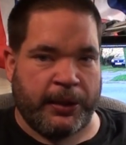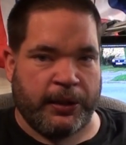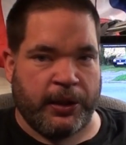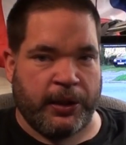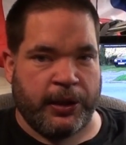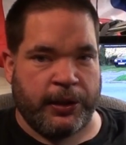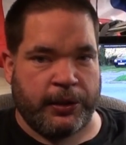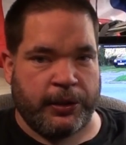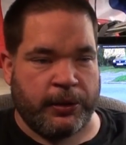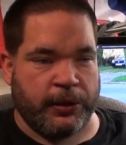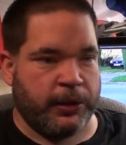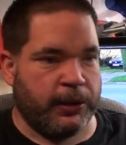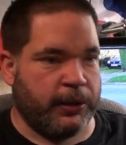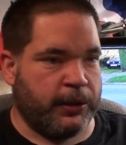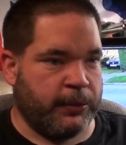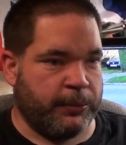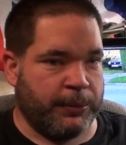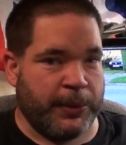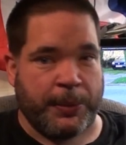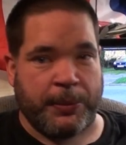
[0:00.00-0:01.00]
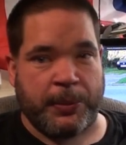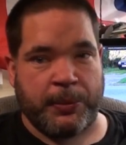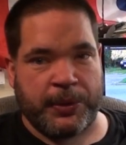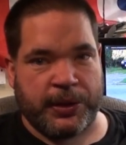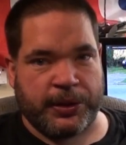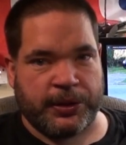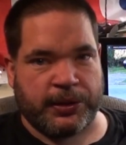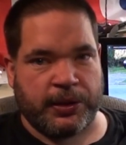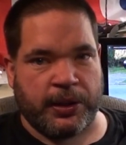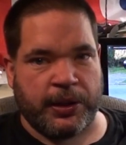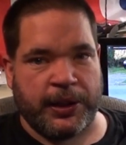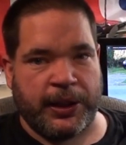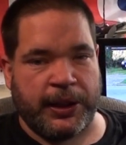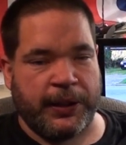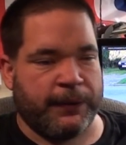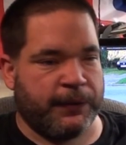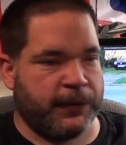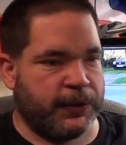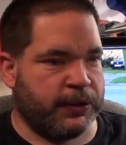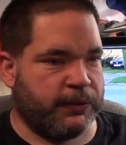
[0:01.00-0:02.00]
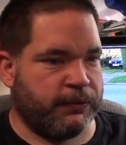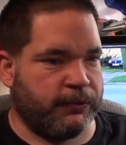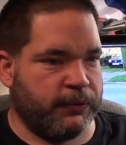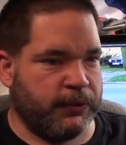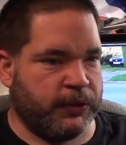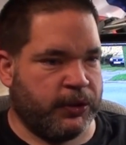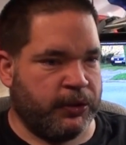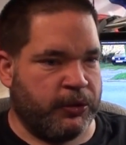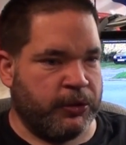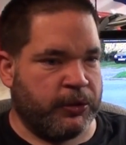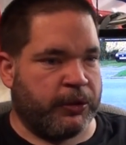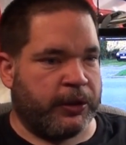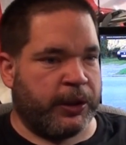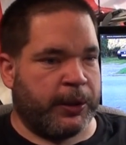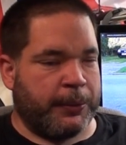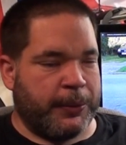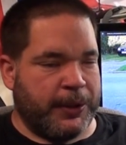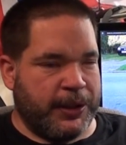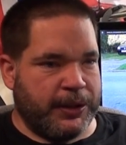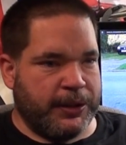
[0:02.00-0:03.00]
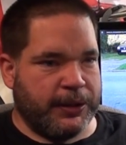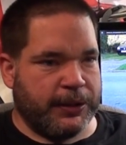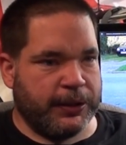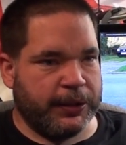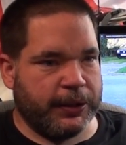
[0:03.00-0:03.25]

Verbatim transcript: line on it and maybe with a siding for storing one.